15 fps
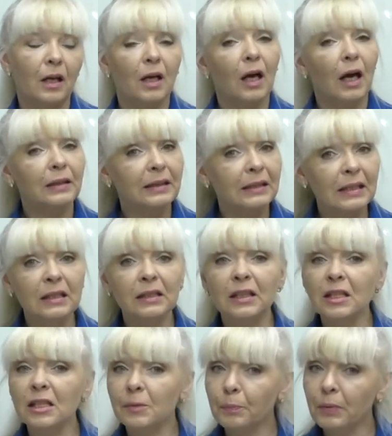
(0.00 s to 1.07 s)
an
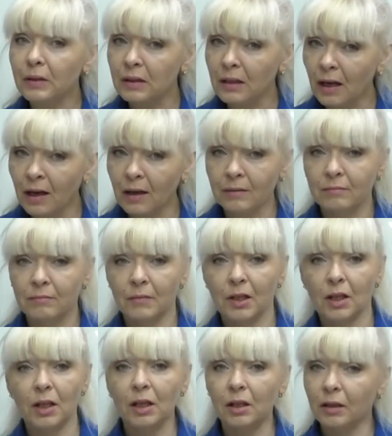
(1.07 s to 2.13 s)
open back and a
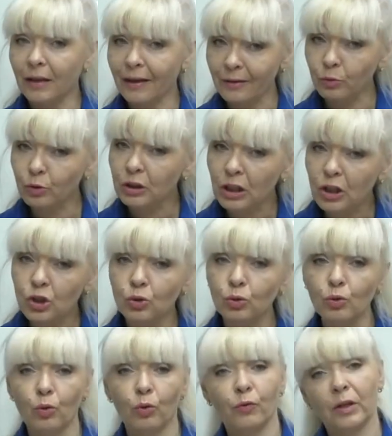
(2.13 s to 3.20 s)
short lacing on
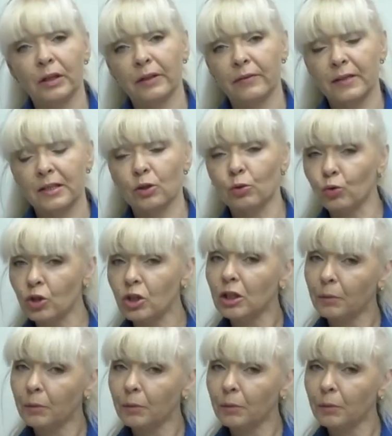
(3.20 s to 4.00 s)
air loops,